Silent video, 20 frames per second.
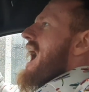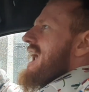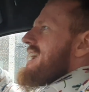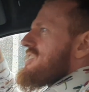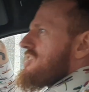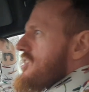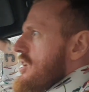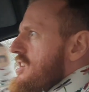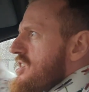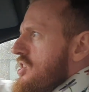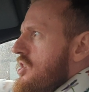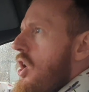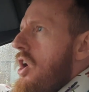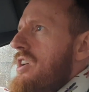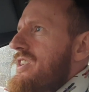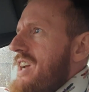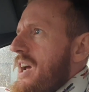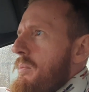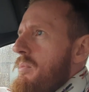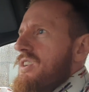And he's going to
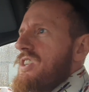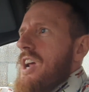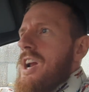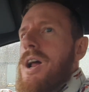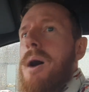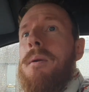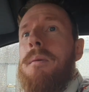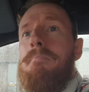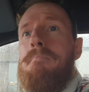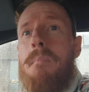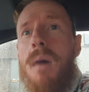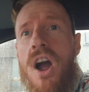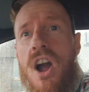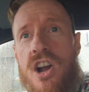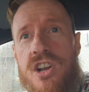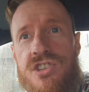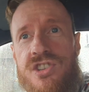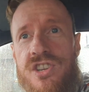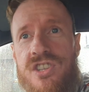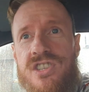cut in with an
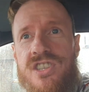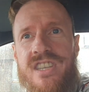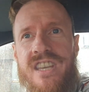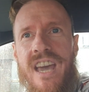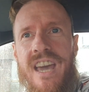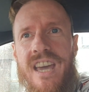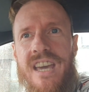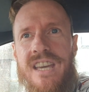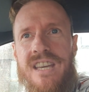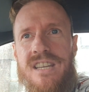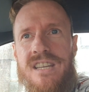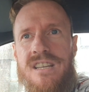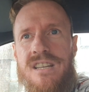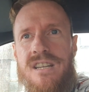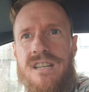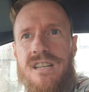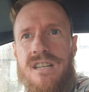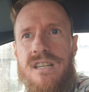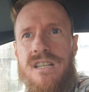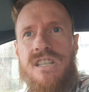emergency
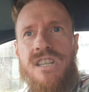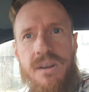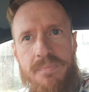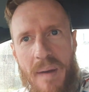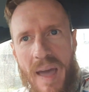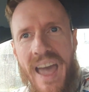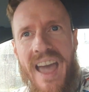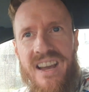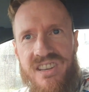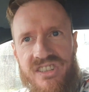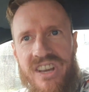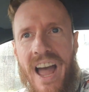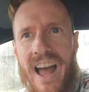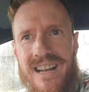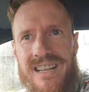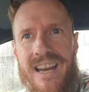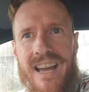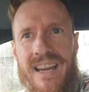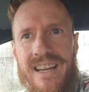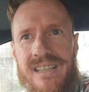debate,
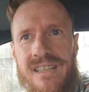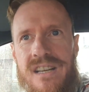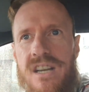Kathleen.